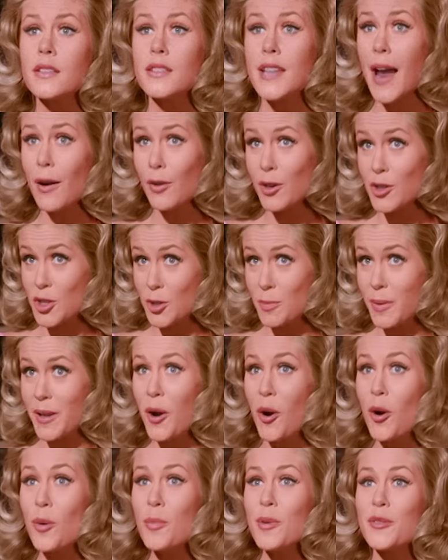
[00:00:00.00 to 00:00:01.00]
Darrin should be
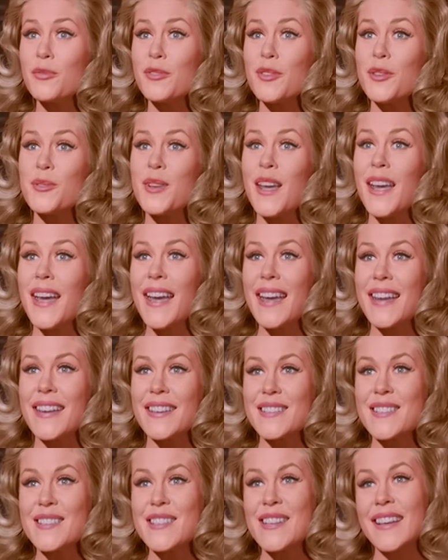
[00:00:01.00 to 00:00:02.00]
home in a few
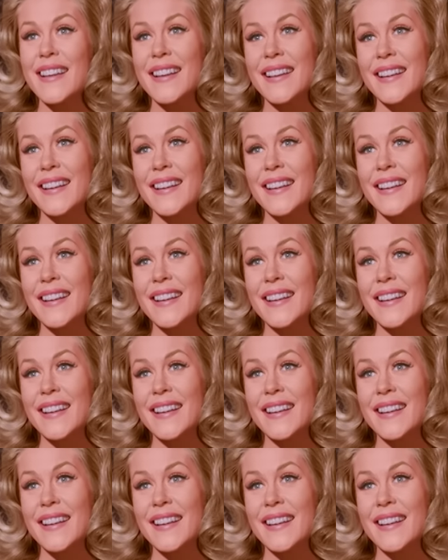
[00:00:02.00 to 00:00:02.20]
days.